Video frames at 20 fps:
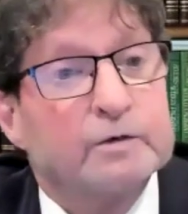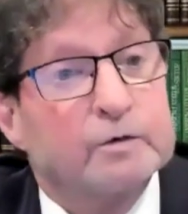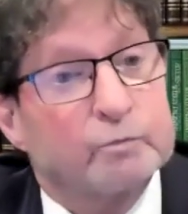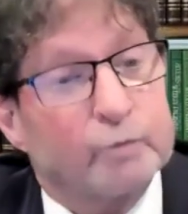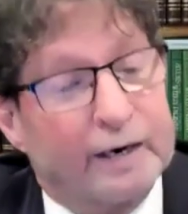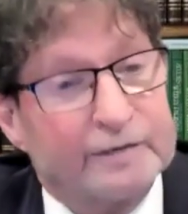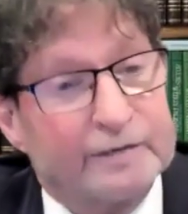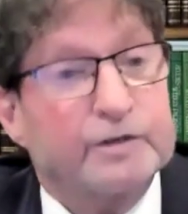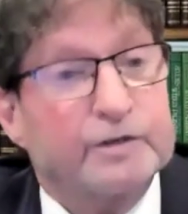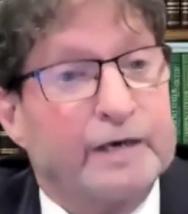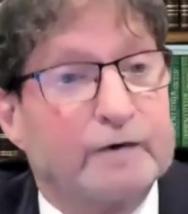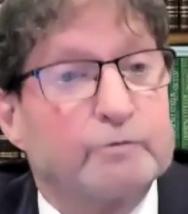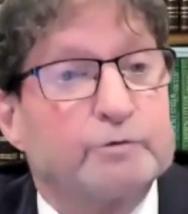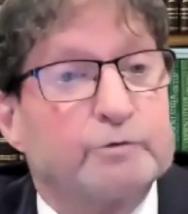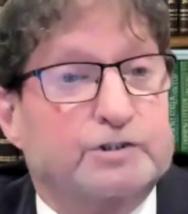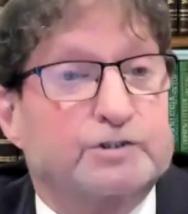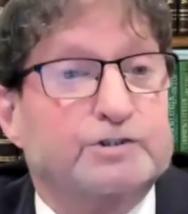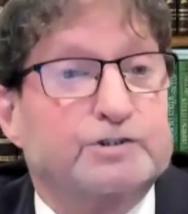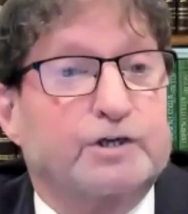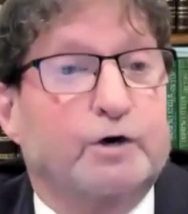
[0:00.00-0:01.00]
right? The
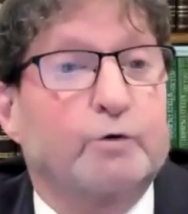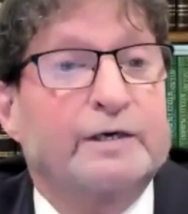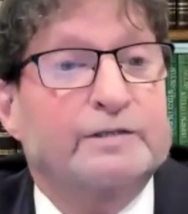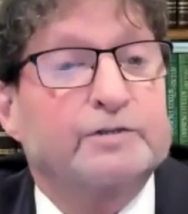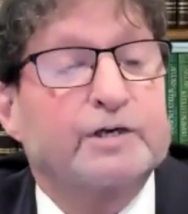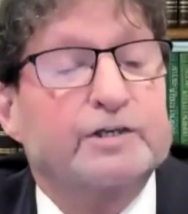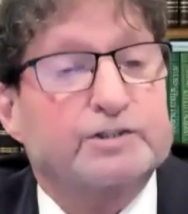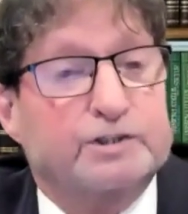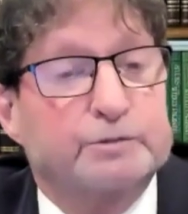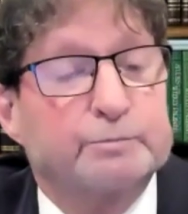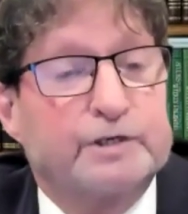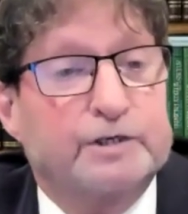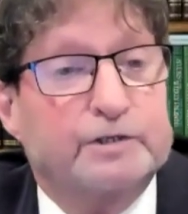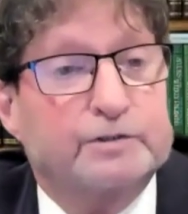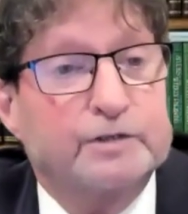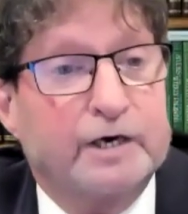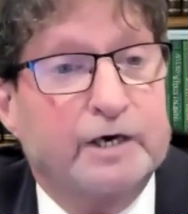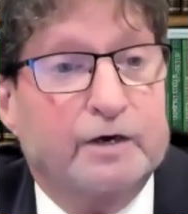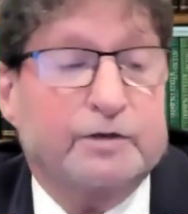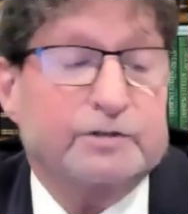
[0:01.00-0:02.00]
Irish are so
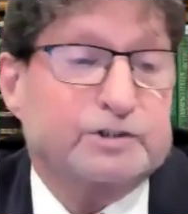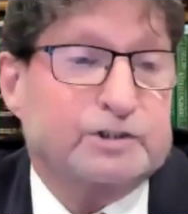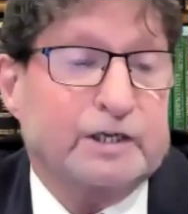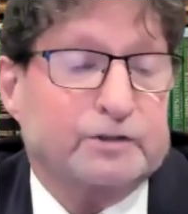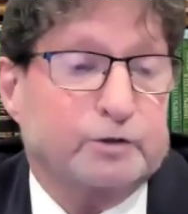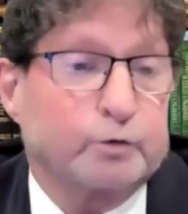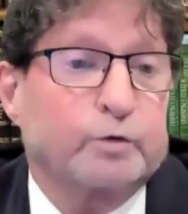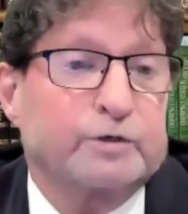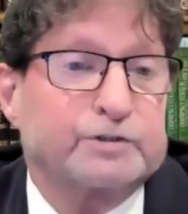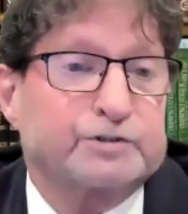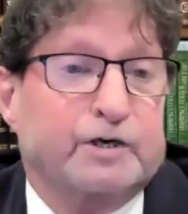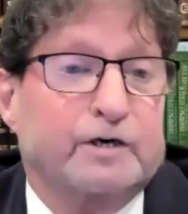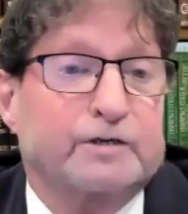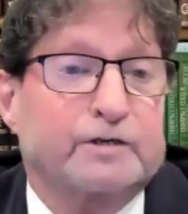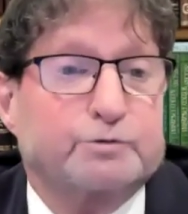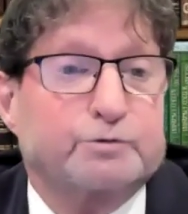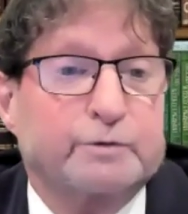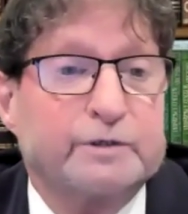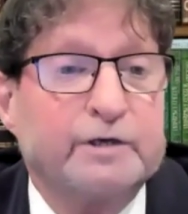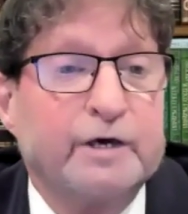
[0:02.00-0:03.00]
anti-Semitic now, it's like the worst
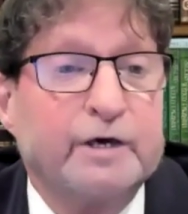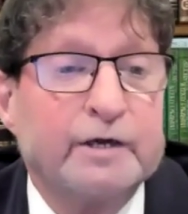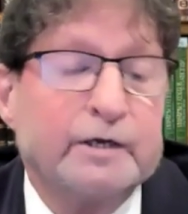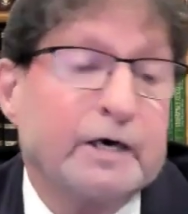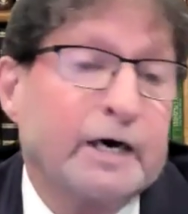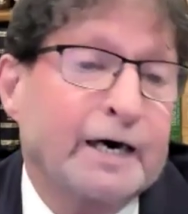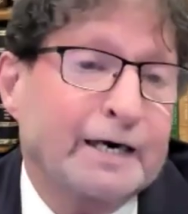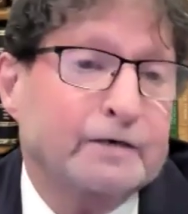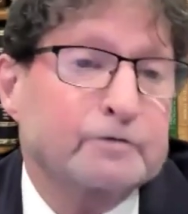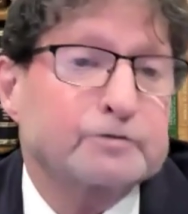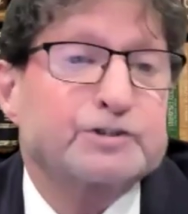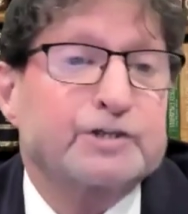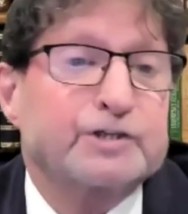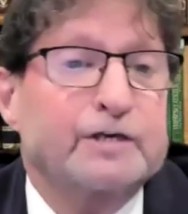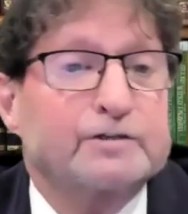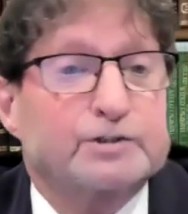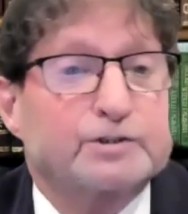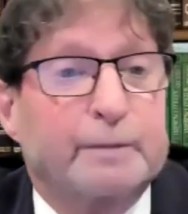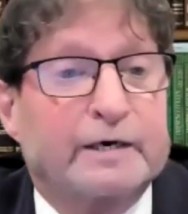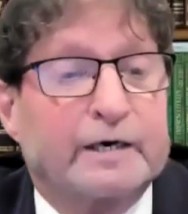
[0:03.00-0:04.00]
country. I don't say
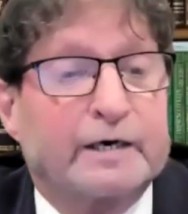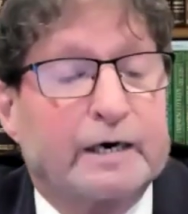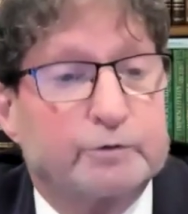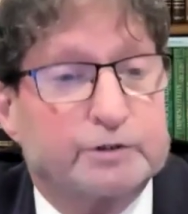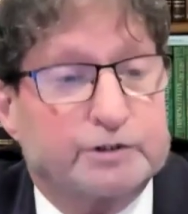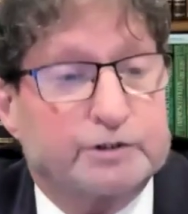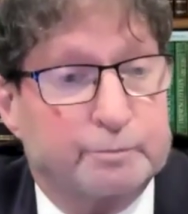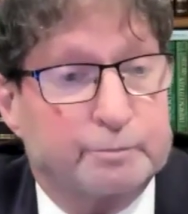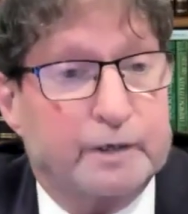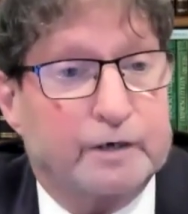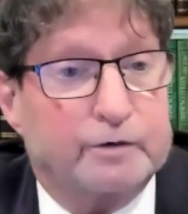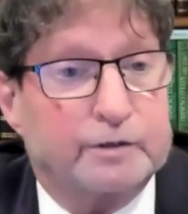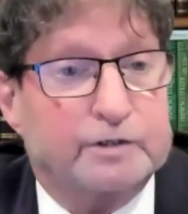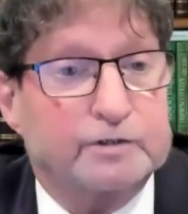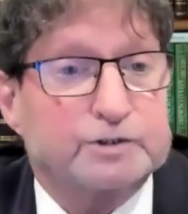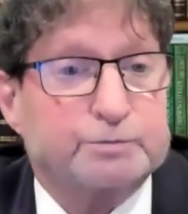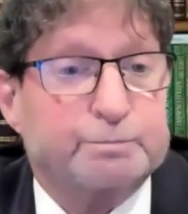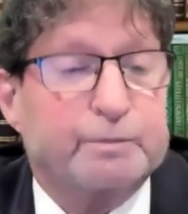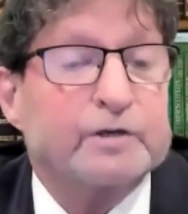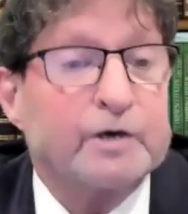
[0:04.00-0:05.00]
this about Irish
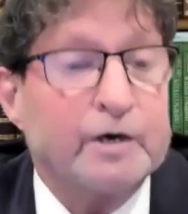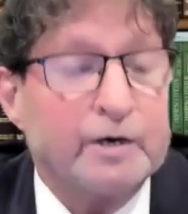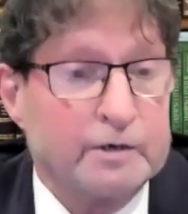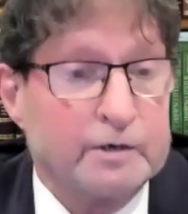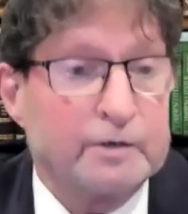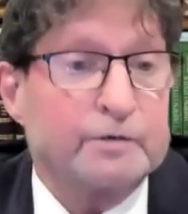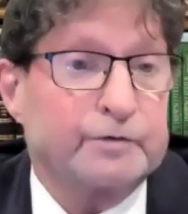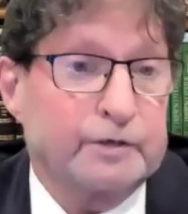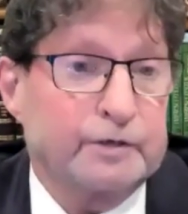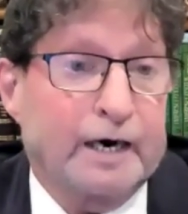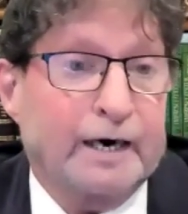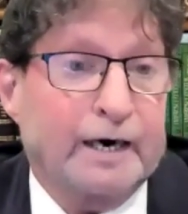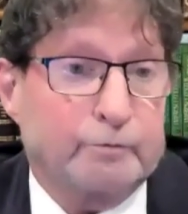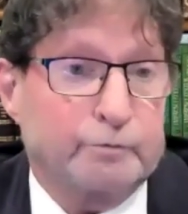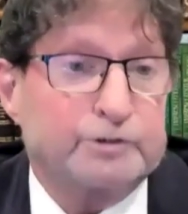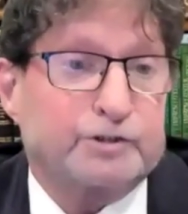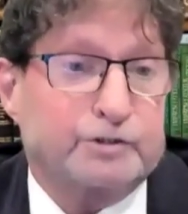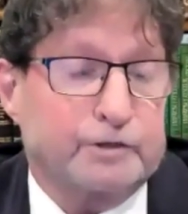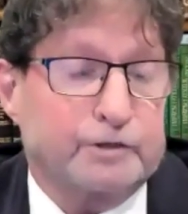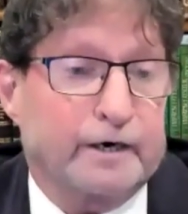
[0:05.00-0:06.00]
Americans, but the
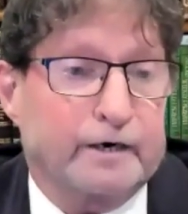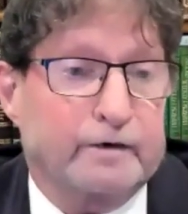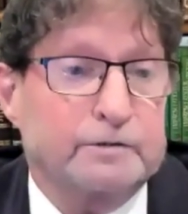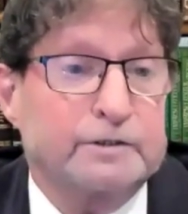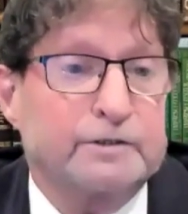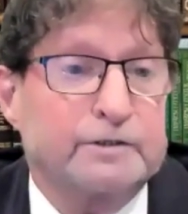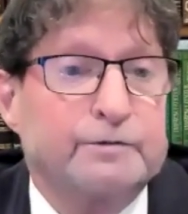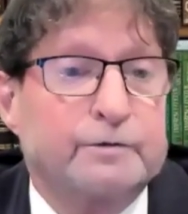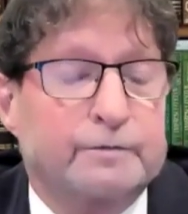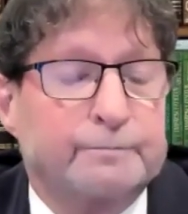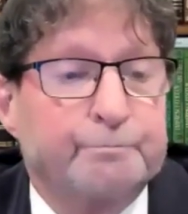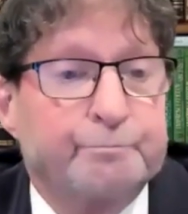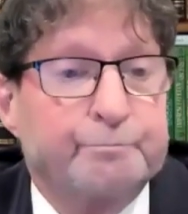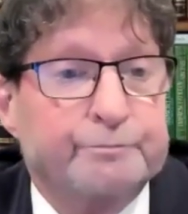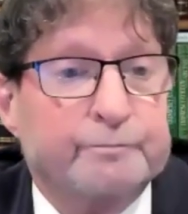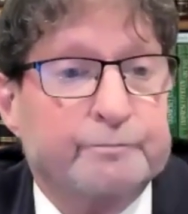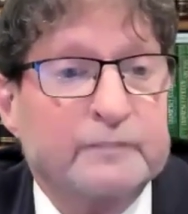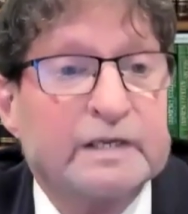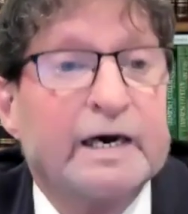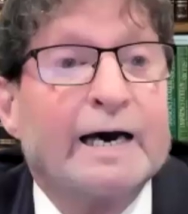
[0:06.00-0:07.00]
Irish in Ireland,
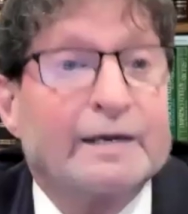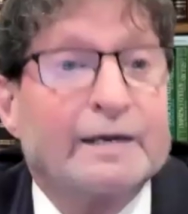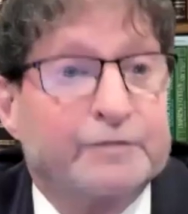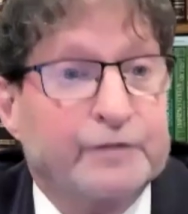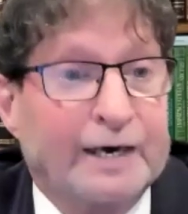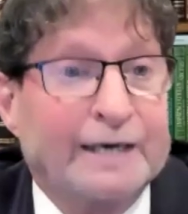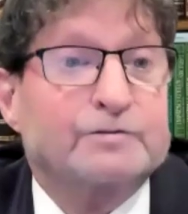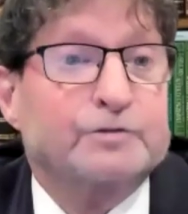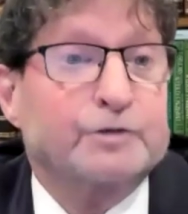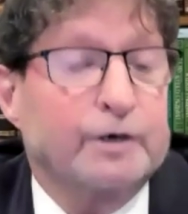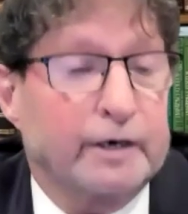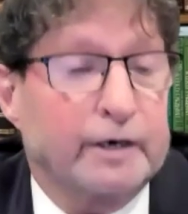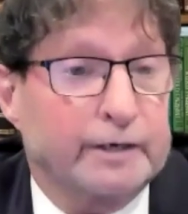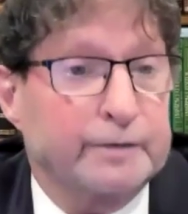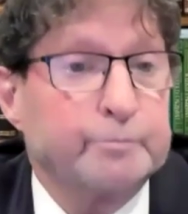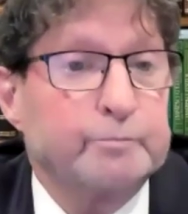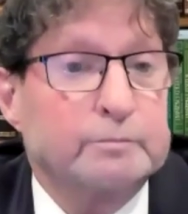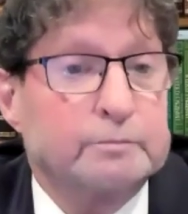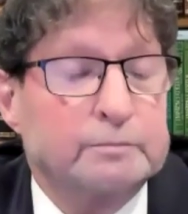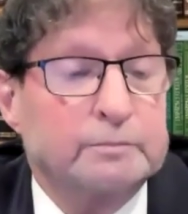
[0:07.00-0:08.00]
at that
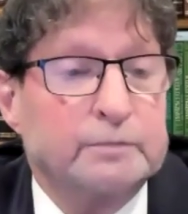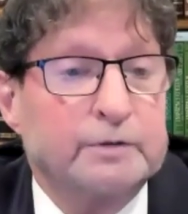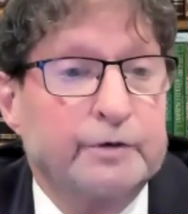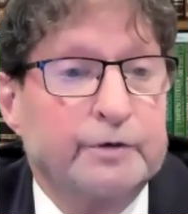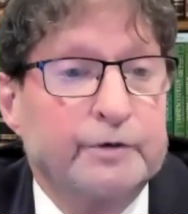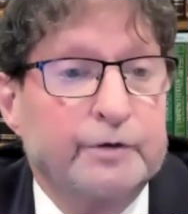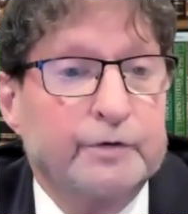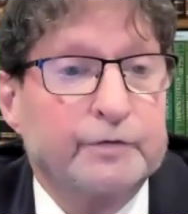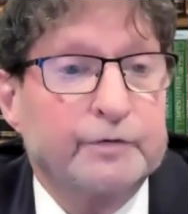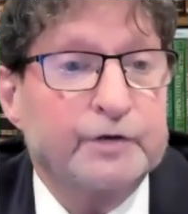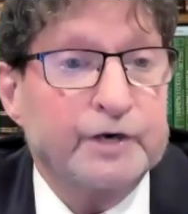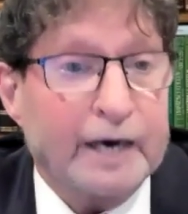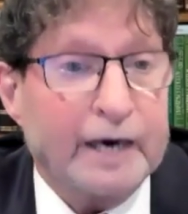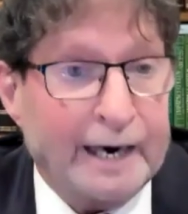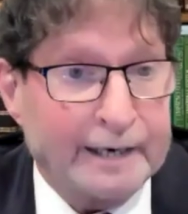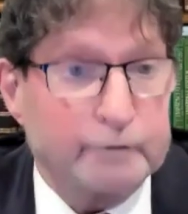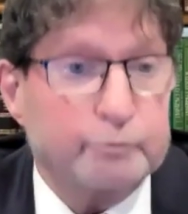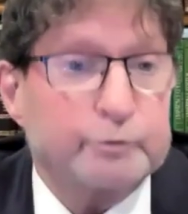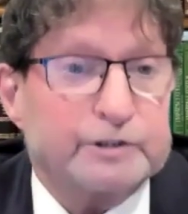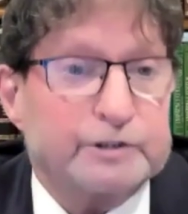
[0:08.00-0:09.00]
time, the
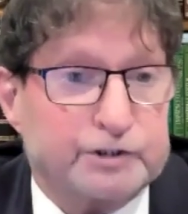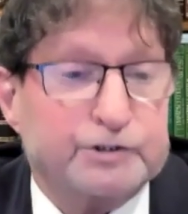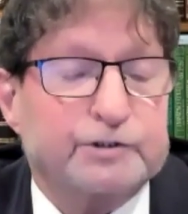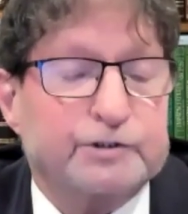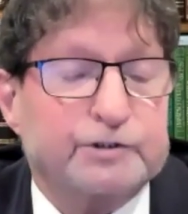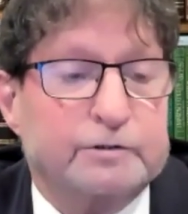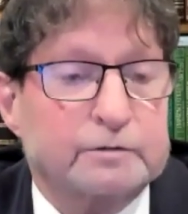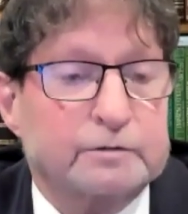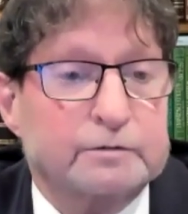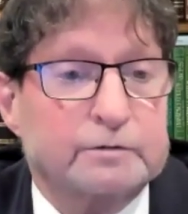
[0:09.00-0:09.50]
Irish